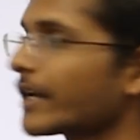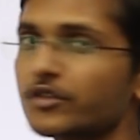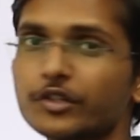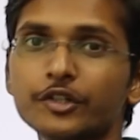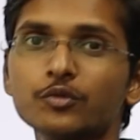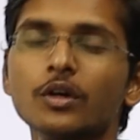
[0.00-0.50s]

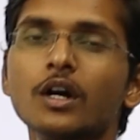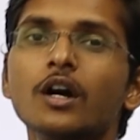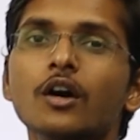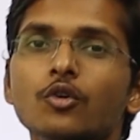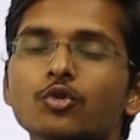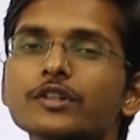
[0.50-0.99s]
actually do.
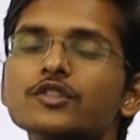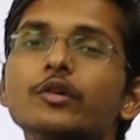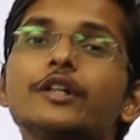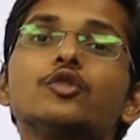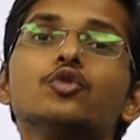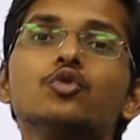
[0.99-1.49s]
Who is
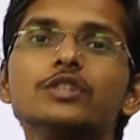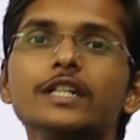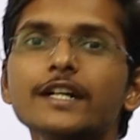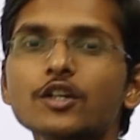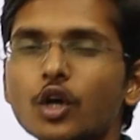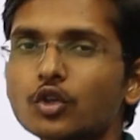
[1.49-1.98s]
going to lose the
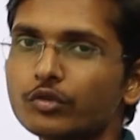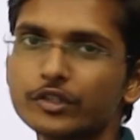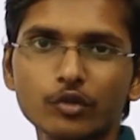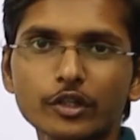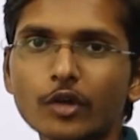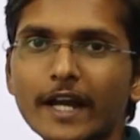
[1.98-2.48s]
electron, who is
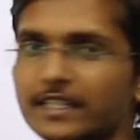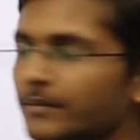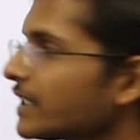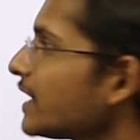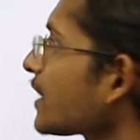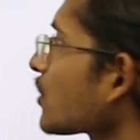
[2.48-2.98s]
going to
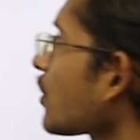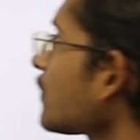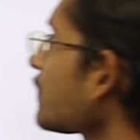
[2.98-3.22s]
accept the electron,